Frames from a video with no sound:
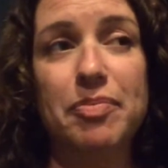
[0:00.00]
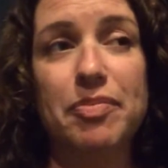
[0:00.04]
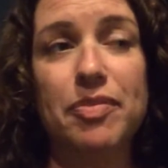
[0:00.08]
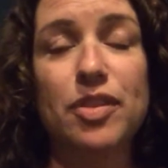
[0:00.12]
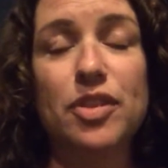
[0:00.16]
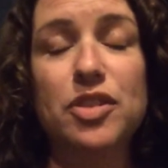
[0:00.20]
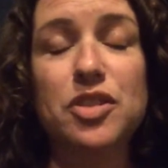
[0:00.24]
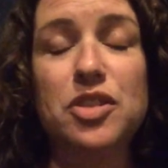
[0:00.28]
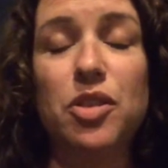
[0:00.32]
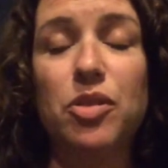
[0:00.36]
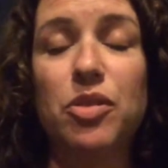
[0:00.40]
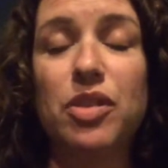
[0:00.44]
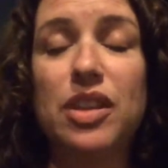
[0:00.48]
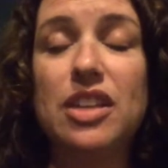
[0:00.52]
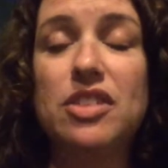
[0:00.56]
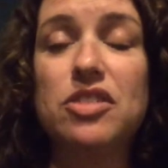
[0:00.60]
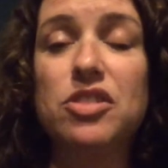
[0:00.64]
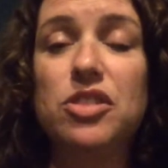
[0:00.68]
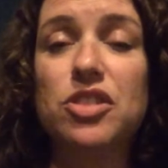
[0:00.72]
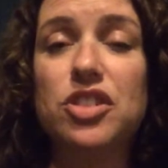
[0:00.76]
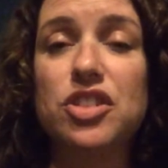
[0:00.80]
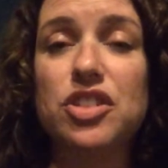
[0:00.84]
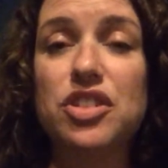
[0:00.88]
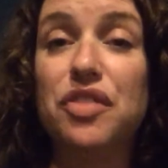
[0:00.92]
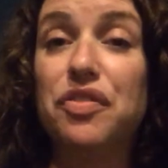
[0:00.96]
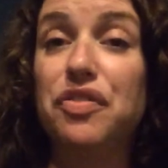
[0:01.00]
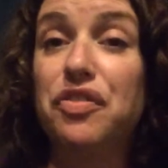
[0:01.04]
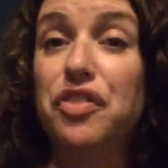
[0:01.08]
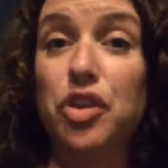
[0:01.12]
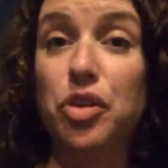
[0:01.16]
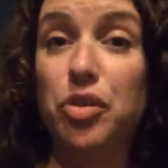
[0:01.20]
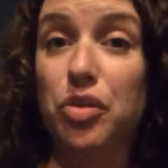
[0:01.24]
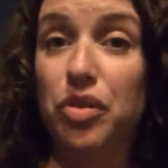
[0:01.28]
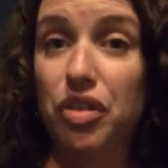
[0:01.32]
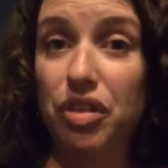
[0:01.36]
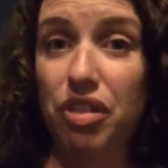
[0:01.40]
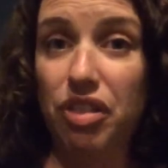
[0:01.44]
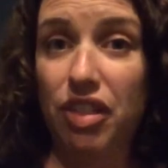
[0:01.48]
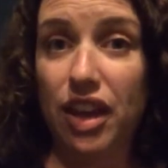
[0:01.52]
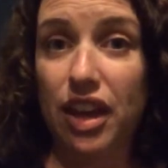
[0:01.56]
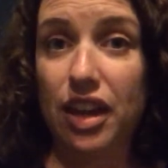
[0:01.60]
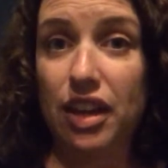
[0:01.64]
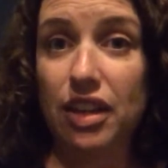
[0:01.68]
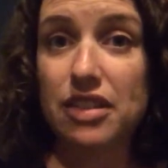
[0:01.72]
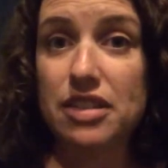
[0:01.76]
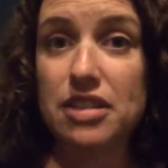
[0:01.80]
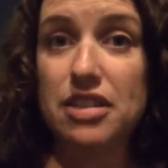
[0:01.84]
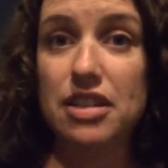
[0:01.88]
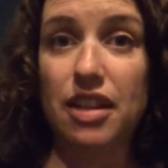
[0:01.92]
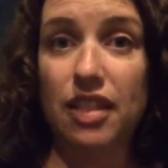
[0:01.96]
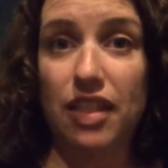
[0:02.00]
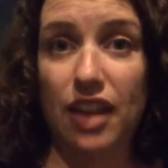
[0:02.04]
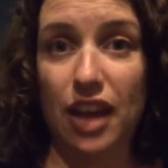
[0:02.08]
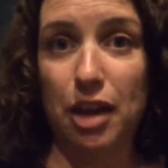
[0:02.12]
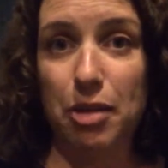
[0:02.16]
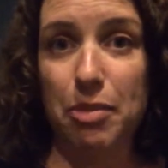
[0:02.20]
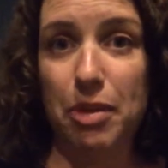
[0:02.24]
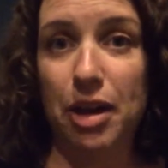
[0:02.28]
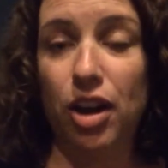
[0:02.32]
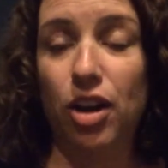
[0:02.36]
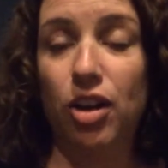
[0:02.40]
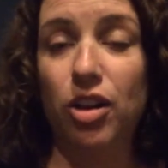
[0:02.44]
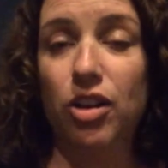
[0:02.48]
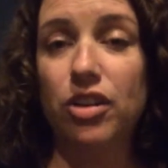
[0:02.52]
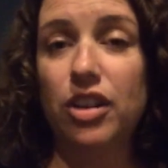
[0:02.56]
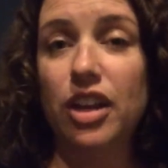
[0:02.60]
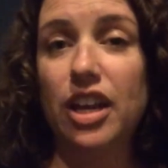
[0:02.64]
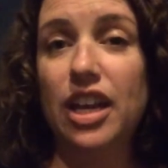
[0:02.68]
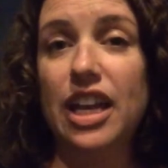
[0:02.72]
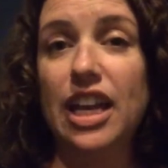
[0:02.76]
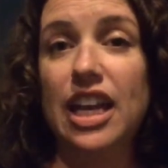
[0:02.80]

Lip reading: So these are just a few of the things to think about